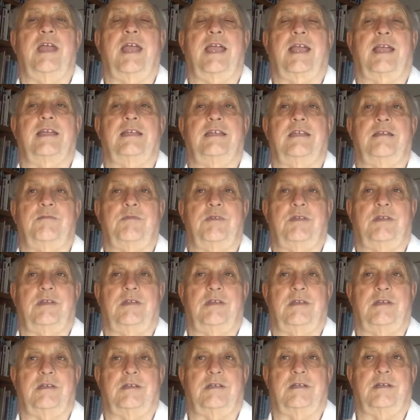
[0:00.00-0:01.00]
academic
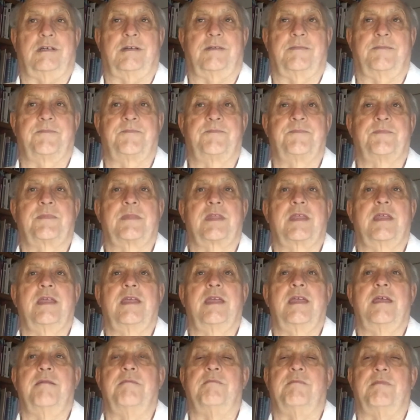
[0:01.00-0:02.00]
year.
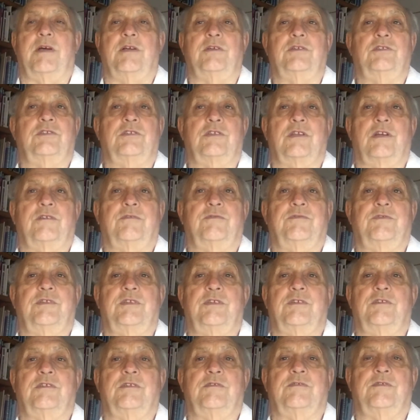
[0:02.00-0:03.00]
most of the
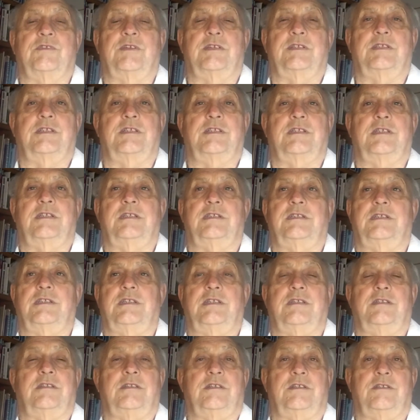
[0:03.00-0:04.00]
universities
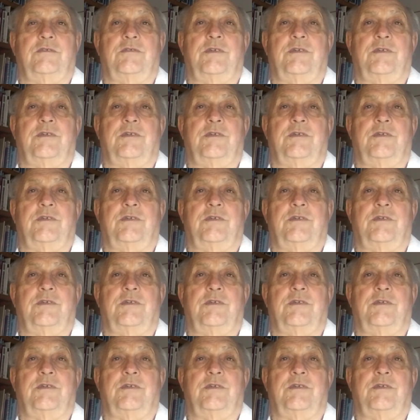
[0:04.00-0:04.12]
in the